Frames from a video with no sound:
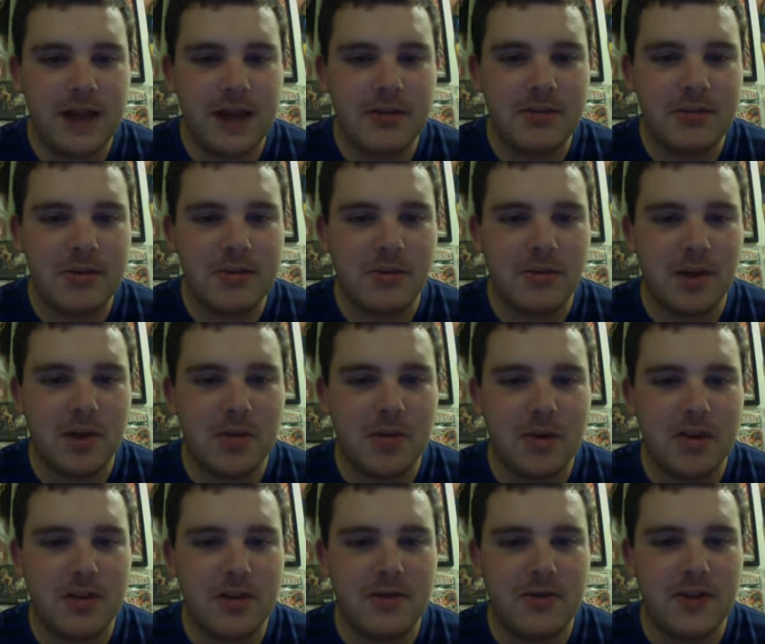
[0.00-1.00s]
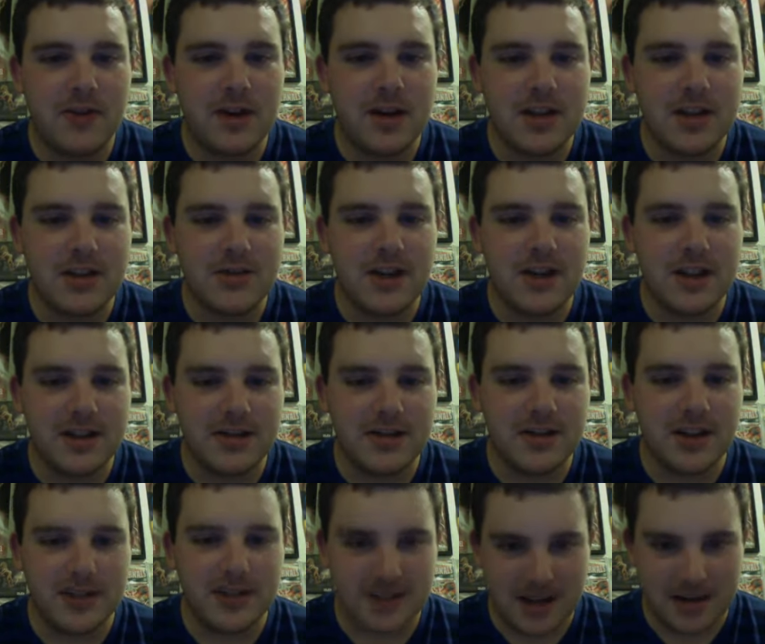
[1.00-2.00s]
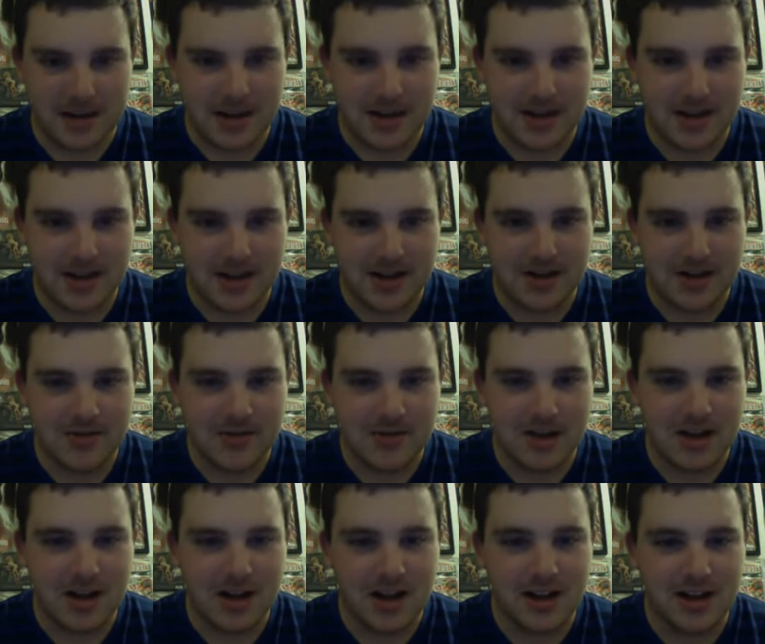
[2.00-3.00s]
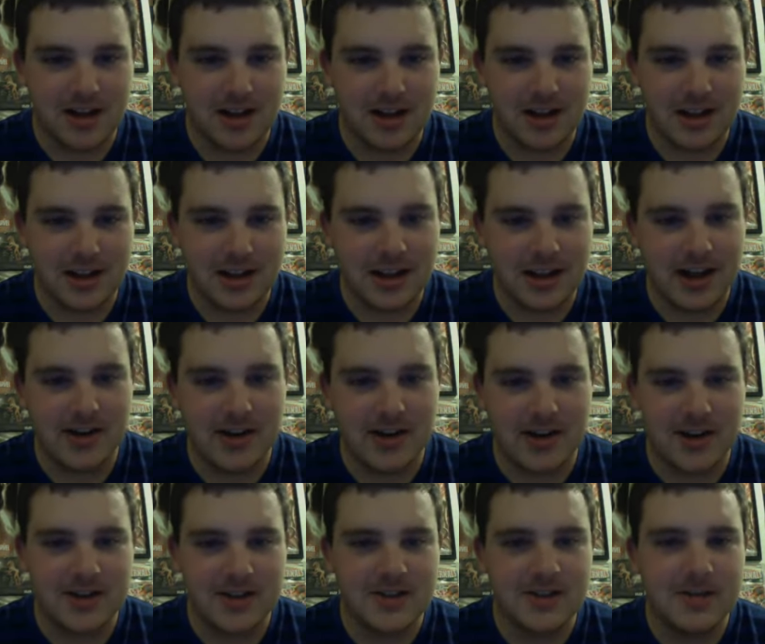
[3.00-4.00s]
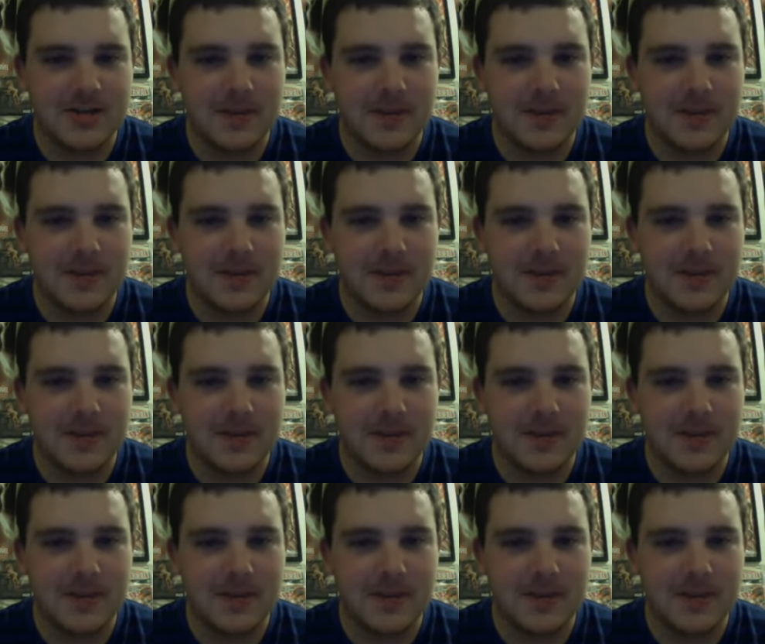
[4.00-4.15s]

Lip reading: would be probably one of the funniest fights of all time, I think. It'd be hilarious.